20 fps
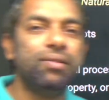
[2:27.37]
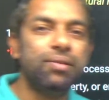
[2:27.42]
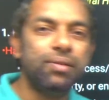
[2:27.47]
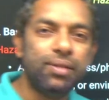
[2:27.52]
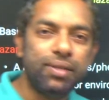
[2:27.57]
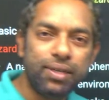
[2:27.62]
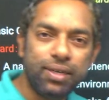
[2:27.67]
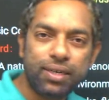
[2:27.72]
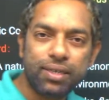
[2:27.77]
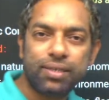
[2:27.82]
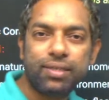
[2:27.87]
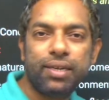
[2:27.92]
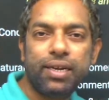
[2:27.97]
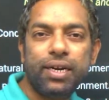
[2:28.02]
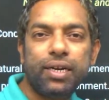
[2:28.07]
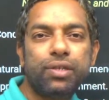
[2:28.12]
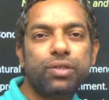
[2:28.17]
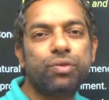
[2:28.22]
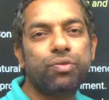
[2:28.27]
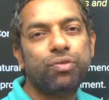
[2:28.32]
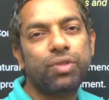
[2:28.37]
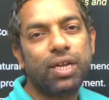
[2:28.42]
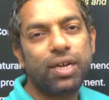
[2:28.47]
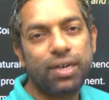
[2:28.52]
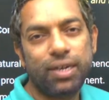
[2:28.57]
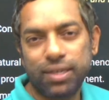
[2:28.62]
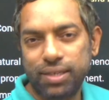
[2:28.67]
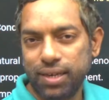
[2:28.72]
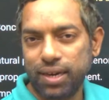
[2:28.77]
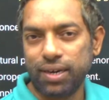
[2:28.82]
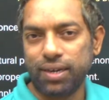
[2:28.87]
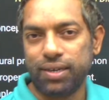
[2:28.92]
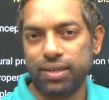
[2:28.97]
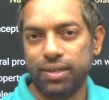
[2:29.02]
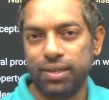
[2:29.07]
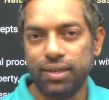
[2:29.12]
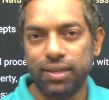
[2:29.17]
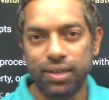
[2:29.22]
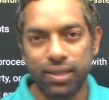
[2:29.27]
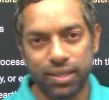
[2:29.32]
it is leads to the
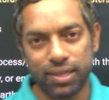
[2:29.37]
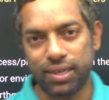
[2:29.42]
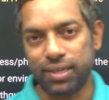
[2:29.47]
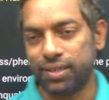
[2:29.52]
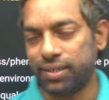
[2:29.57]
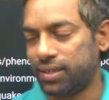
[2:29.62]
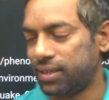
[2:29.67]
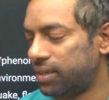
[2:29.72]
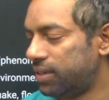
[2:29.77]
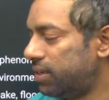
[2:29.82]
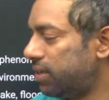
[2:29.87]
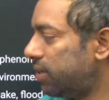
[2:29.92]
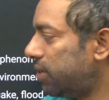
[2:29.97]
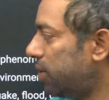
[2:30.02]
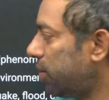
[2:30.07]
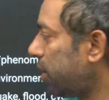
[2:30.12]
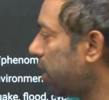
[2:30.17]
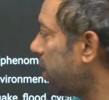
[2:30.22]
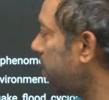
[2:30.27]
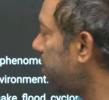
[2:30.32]
disaster. Okay,